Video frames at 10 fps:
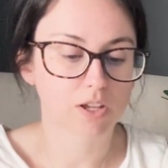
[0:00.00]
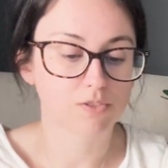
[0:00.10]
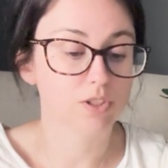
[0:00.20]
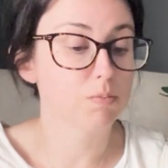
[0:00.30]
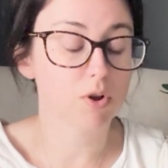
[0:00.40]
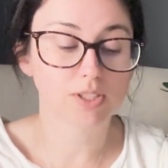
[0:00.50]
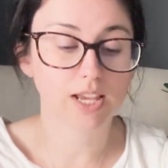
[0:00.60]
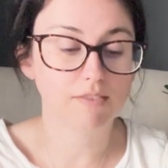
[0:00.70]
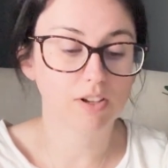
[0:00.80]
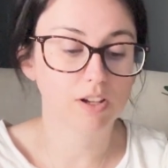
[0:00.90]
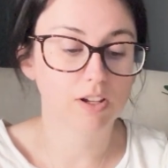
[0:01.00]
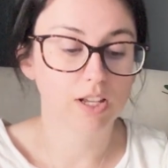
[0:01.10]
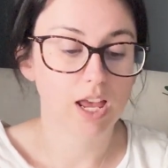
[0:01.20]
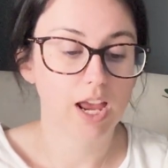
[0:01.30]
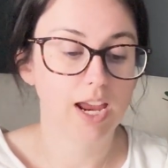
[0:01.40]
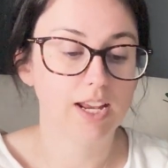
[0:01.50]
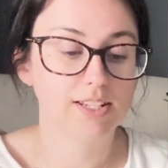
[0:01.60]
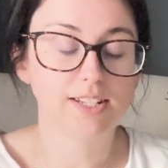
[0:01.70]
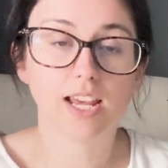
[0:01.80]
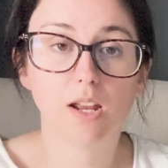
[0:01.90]
Spot Saver. It's
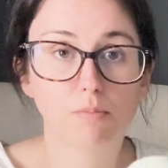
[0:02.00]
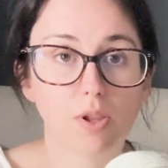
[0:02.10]
a 10